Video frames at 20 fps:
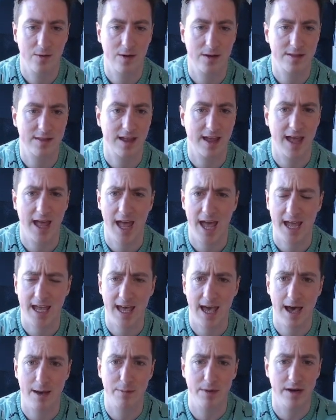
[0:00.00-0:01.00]
the heck
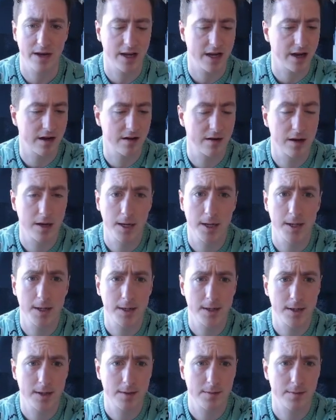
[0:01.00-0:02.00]
happened here.
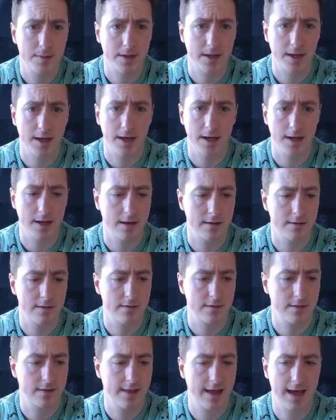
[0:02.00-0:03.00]

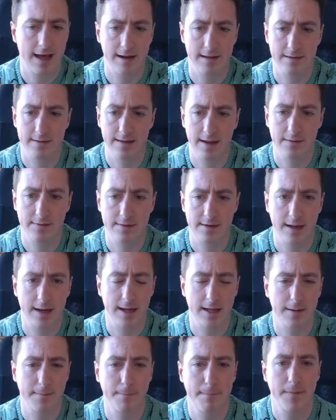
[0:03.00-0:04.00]
Because that is
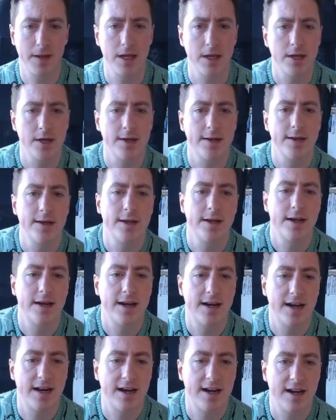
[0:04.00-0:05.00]
devastating.
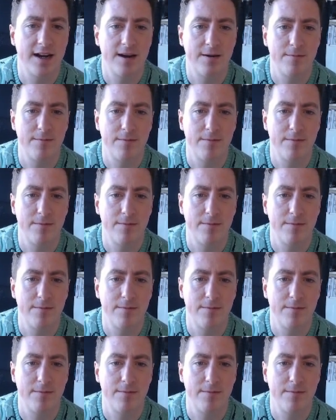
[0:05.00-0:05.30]
Yeah,